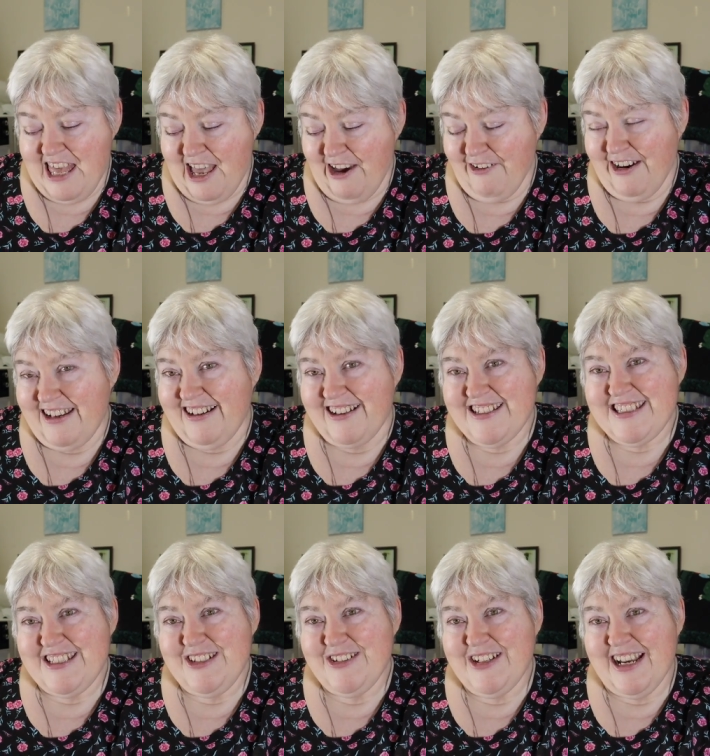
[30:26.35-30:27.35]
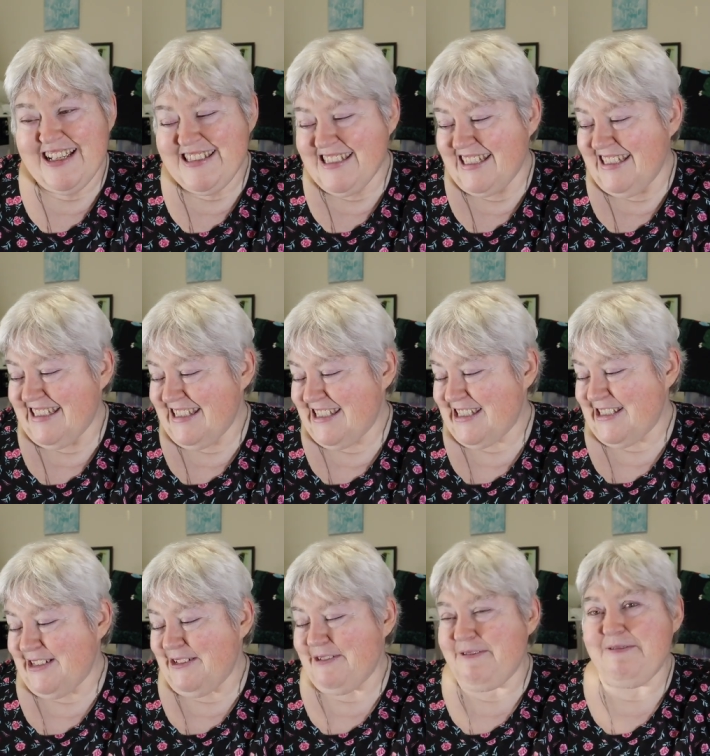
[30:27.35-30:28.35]
All right, I'll see you guys again
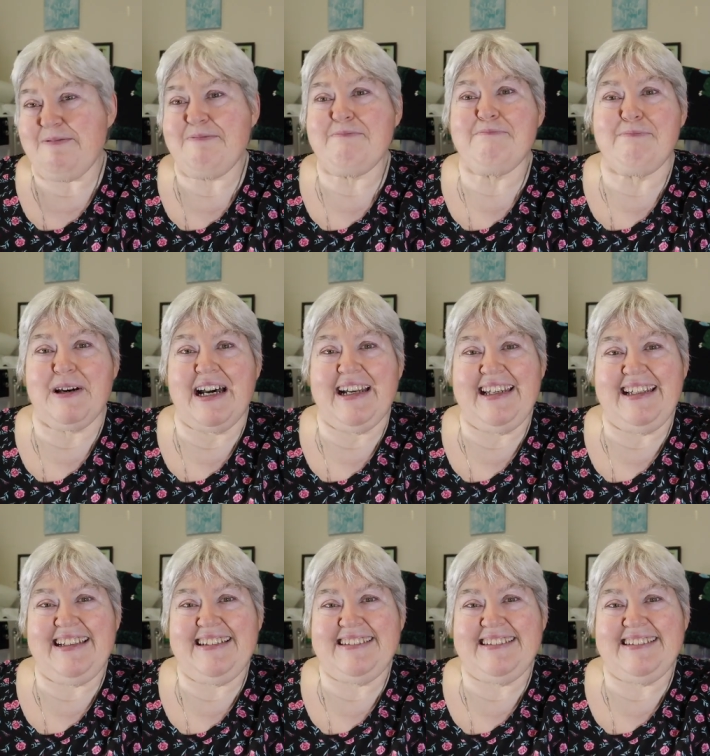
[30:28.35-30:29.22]
soon. Bye.